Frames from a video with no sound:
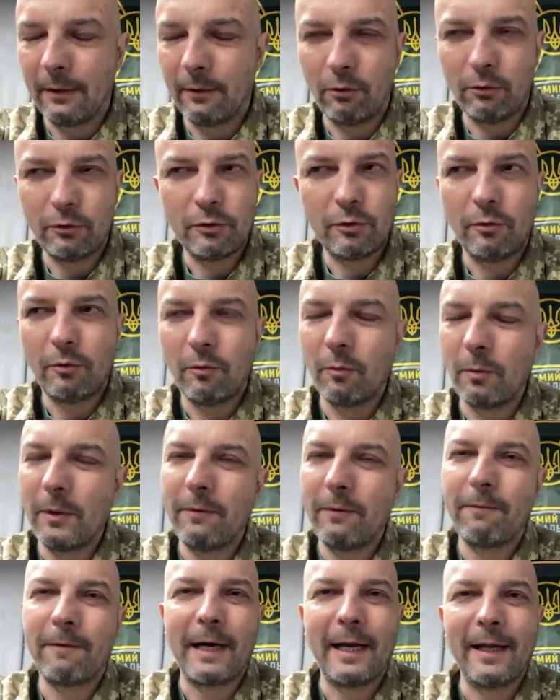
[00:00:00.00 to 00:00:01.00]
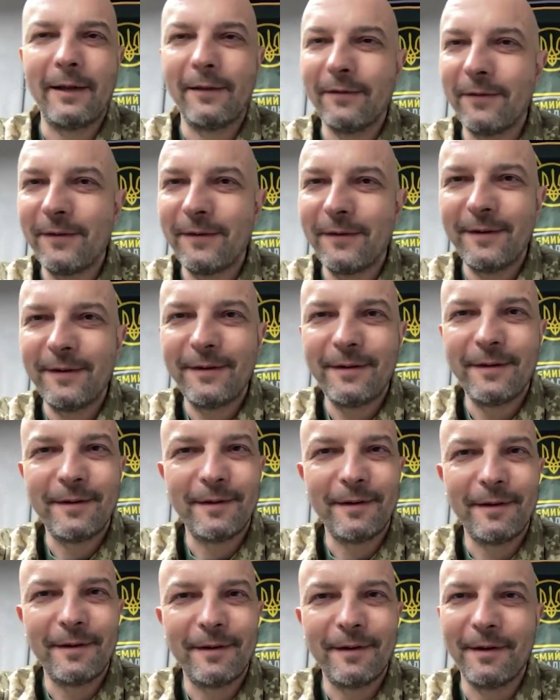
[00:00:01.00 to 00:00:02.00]
also with France,
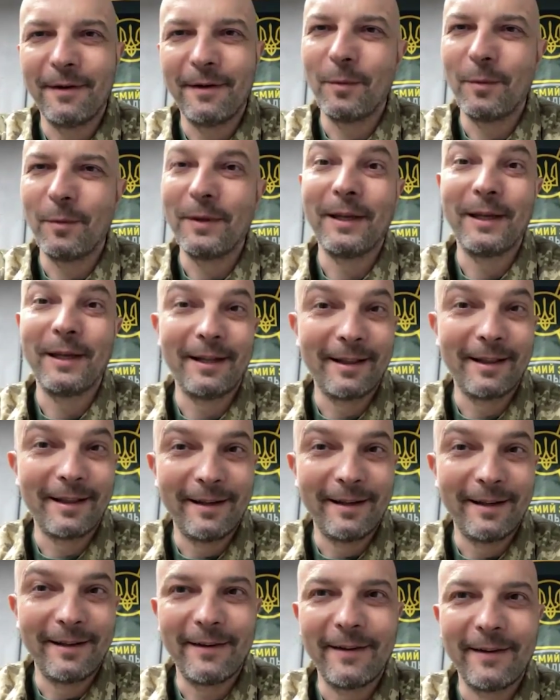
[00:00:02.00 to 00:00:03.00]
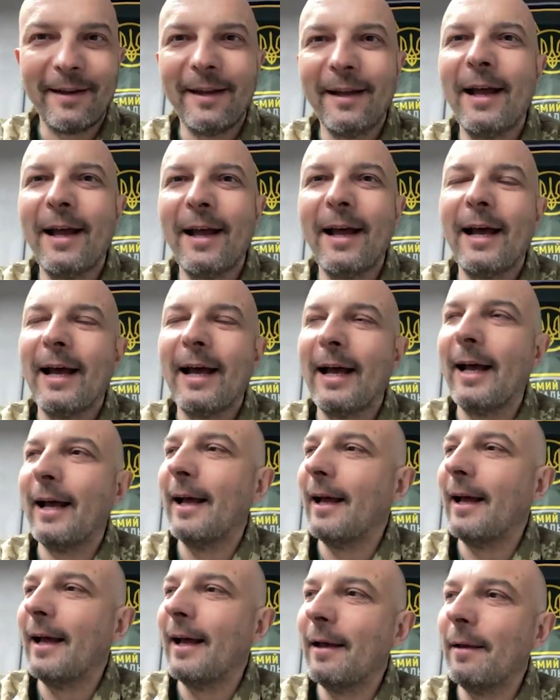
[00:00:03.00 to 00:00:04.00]
uh, with England,
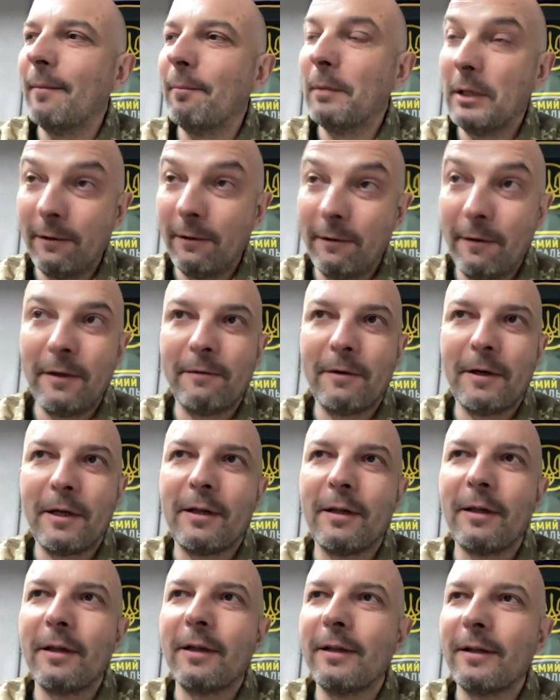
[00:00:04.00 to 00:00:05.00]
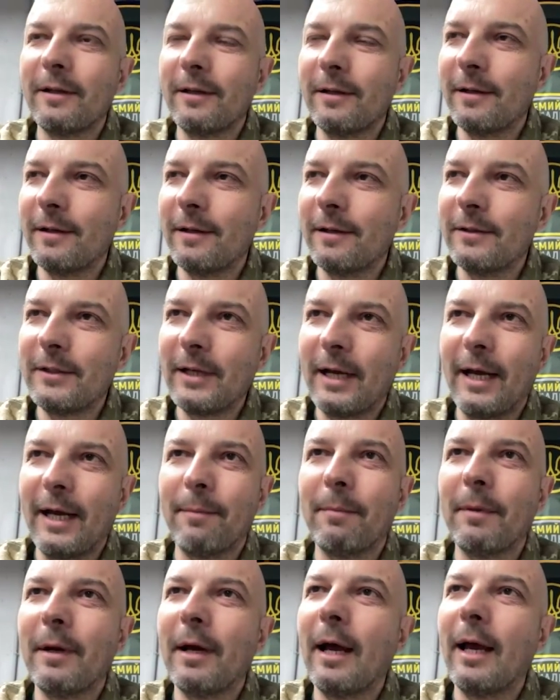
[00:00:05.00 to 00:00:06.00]
uh, medieval uh, time,
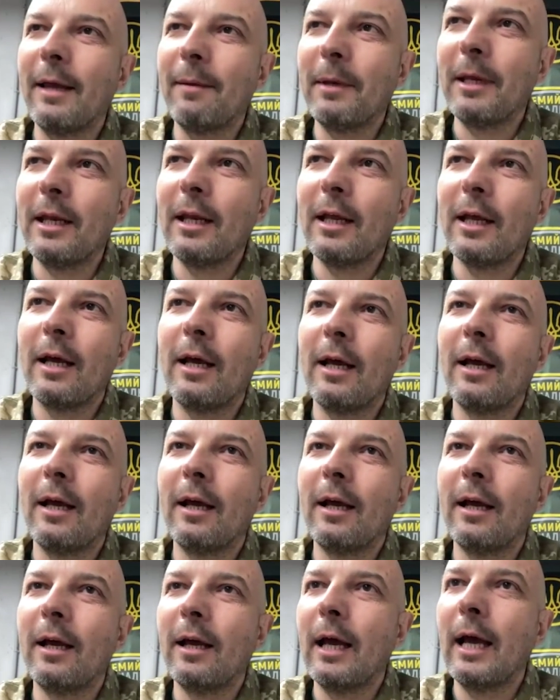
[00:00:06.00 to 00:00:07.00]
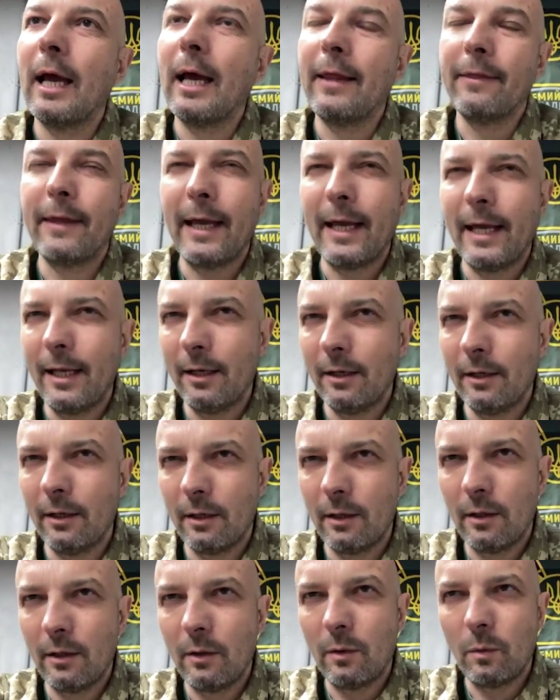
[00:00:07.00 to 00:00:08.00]
I mean. Uh, and then
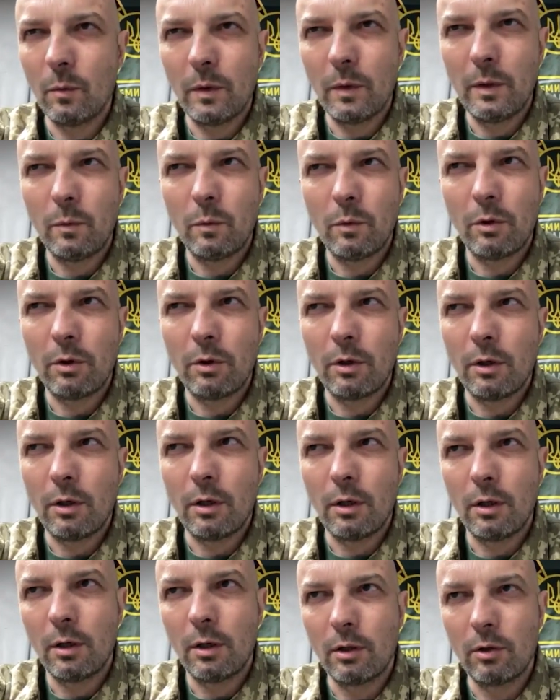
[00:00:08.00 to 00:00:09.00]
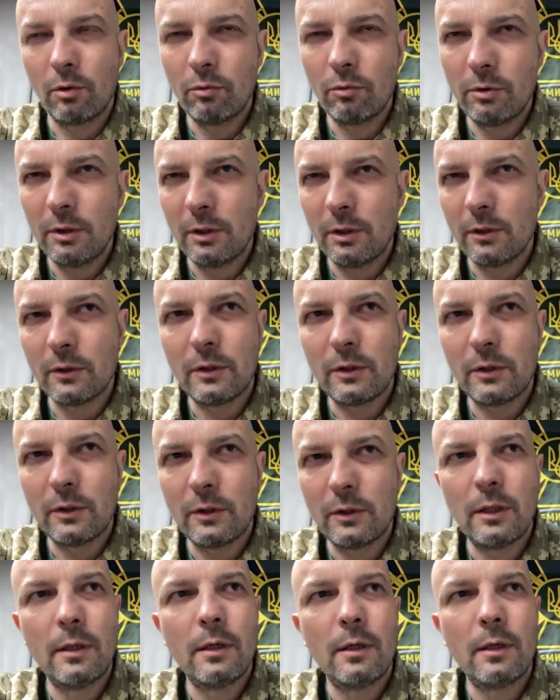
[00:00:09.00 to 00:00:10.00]
we were ruined
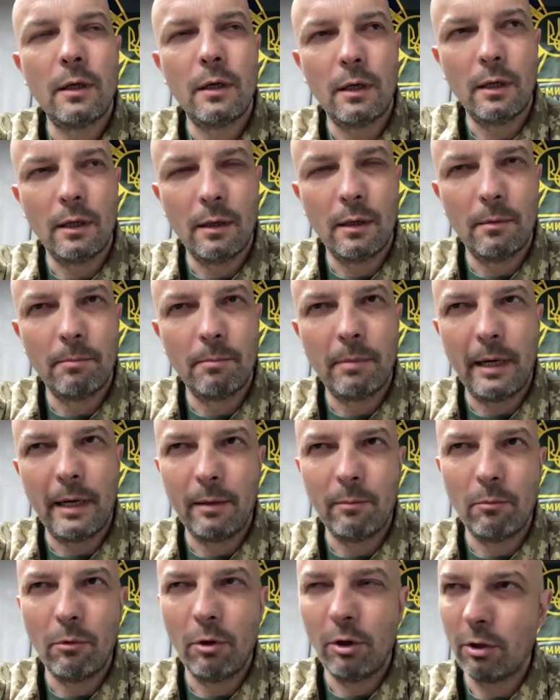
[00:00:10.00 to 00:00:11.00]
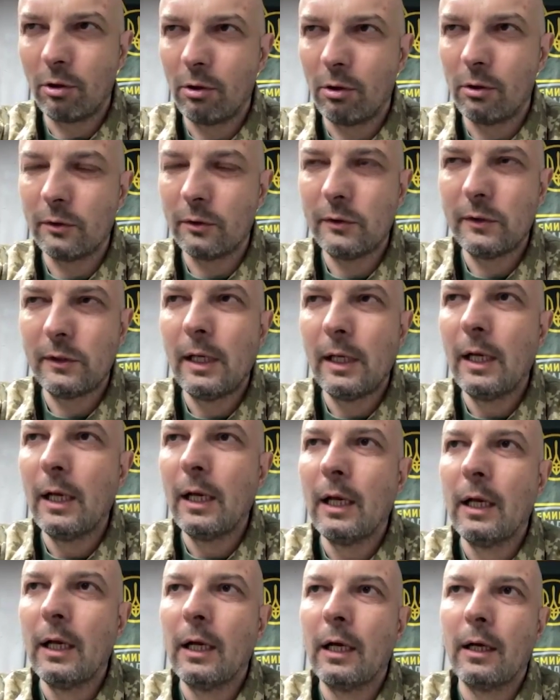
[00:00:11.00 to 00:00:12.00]
uh, by Mongols.
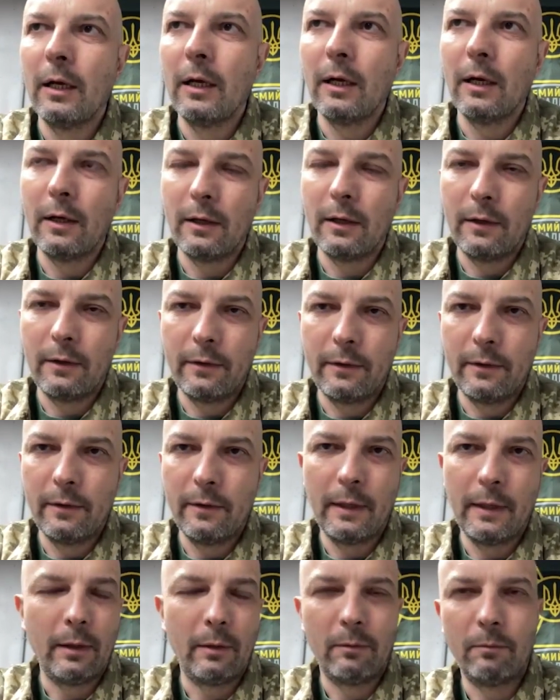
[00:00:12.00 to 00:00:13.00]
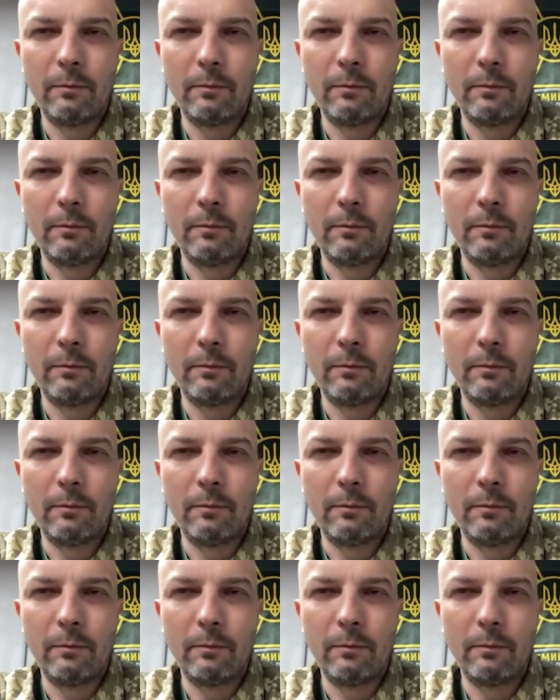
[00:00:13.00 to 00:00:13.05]
Uh, that